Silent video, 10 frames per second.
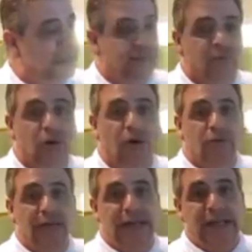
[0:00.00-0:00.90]
have
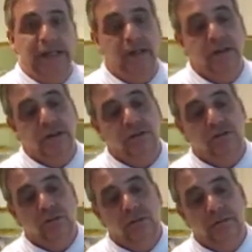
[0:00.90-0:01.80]
already
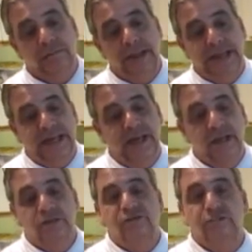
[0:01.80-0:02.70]
made
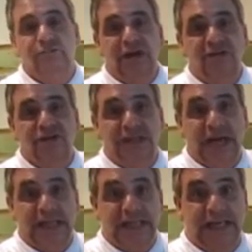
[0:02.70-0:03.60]
some fresh
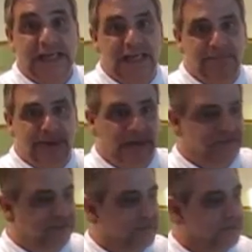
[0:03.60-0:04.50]
tagliatini
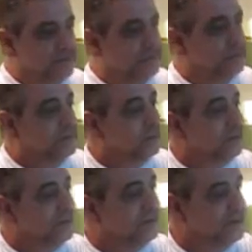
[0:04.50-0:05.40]
pasta,
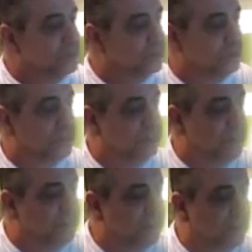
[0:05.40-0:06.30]
which we're going to
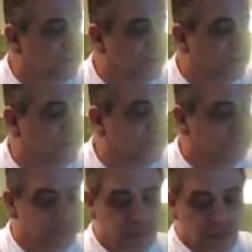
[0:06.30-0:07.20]
pair it with
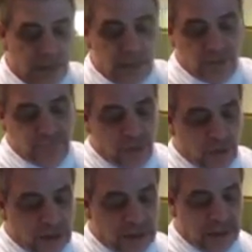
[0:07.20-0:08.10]
our
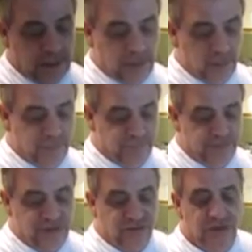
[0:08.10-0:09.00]
vongole, our
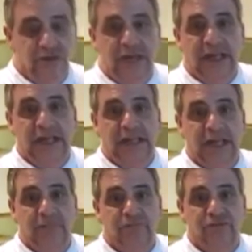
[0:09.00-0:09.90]
fresh little neck
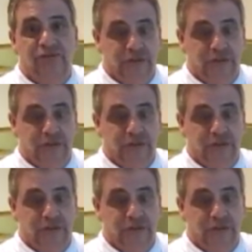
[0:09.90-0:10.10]
clams.